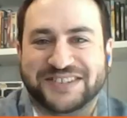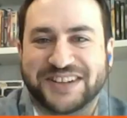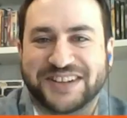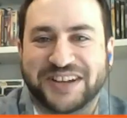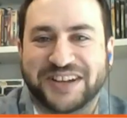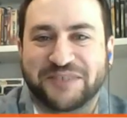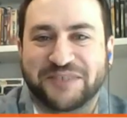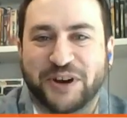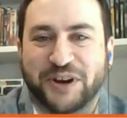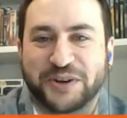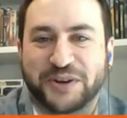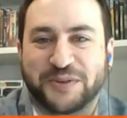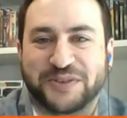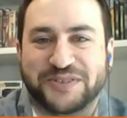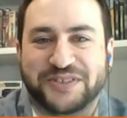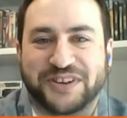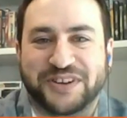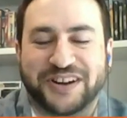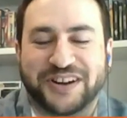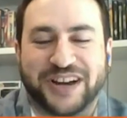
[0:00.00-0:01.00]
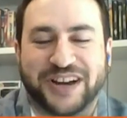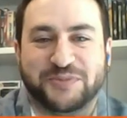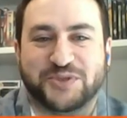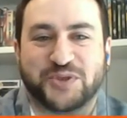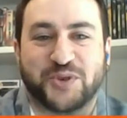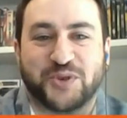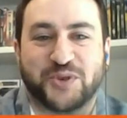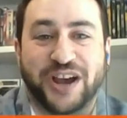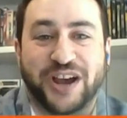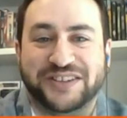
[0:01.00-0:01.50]
And while you were talking, I'm
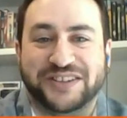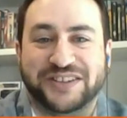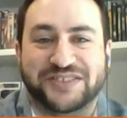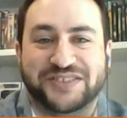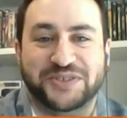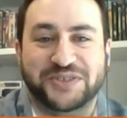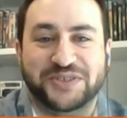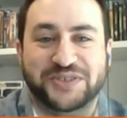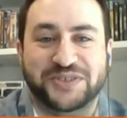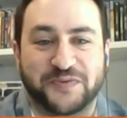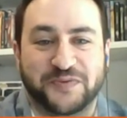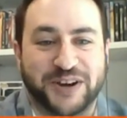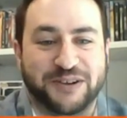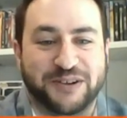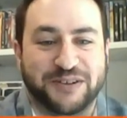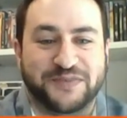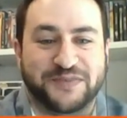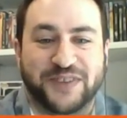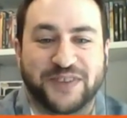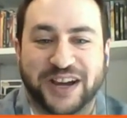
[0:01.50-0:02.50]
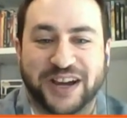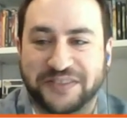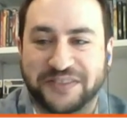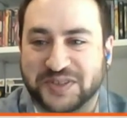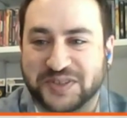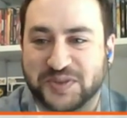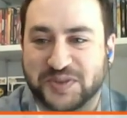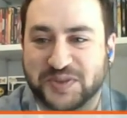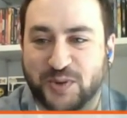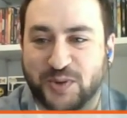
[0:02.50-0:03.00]
trying to verify
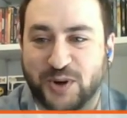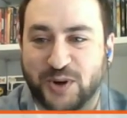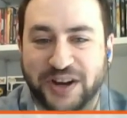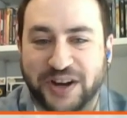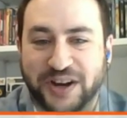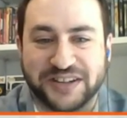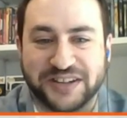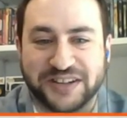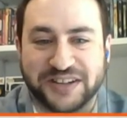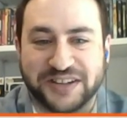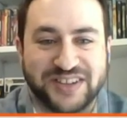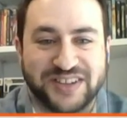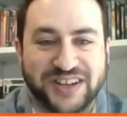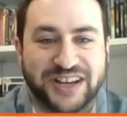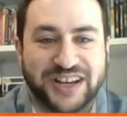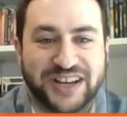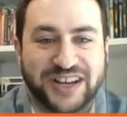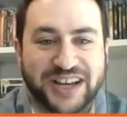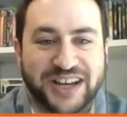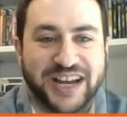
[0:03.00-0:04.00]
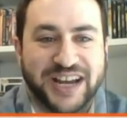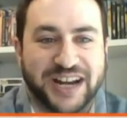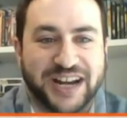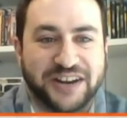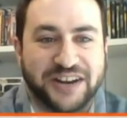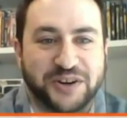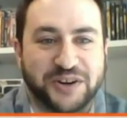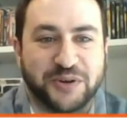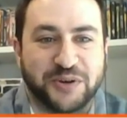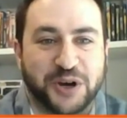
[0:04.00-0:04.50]
this price, and
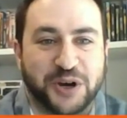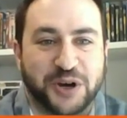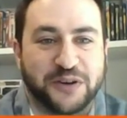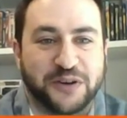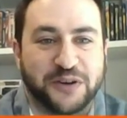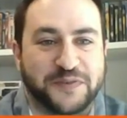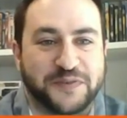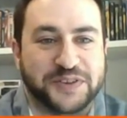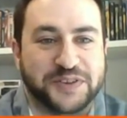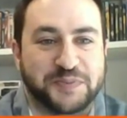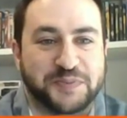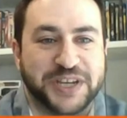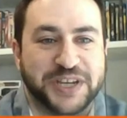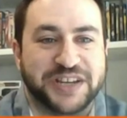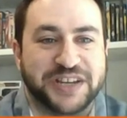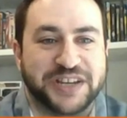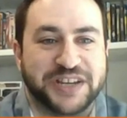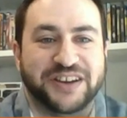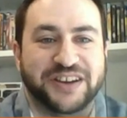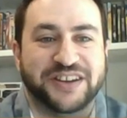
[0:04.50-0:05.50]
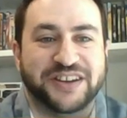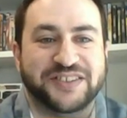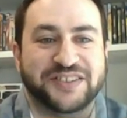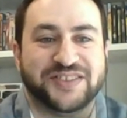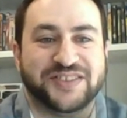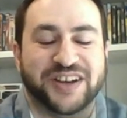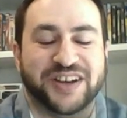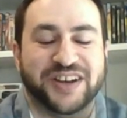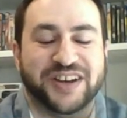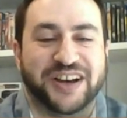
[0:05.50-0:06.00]
I don't know if it's
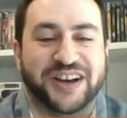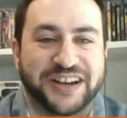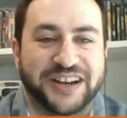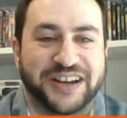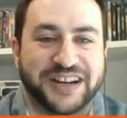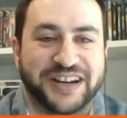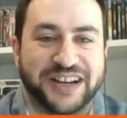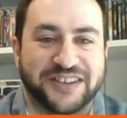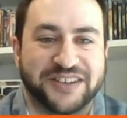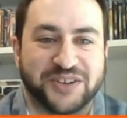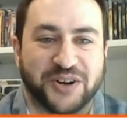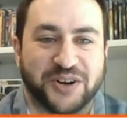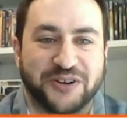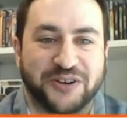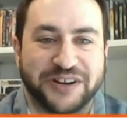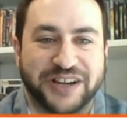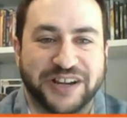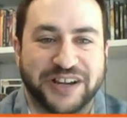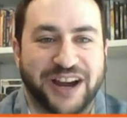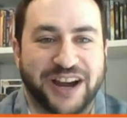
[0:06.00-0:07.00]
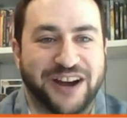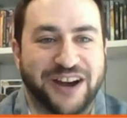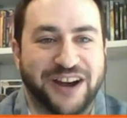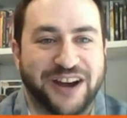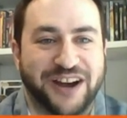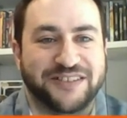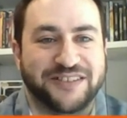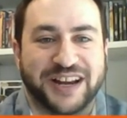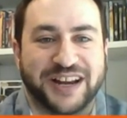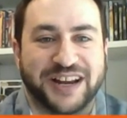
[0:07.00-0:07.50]
because it has already
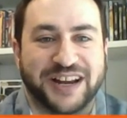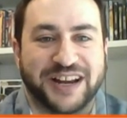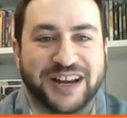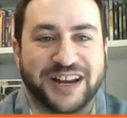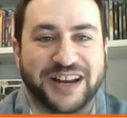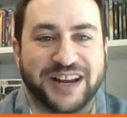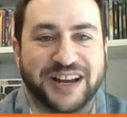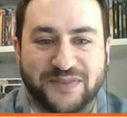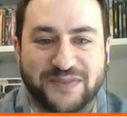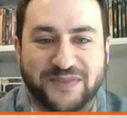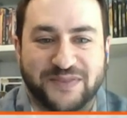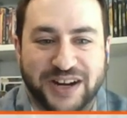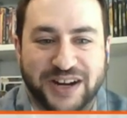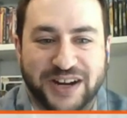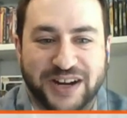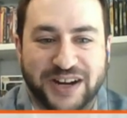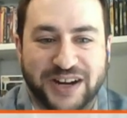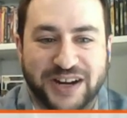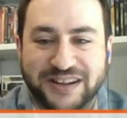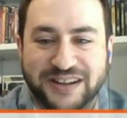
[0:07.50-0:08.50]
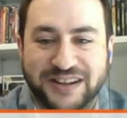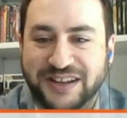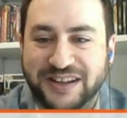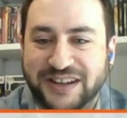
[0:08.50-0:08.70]
aired that I can't find it.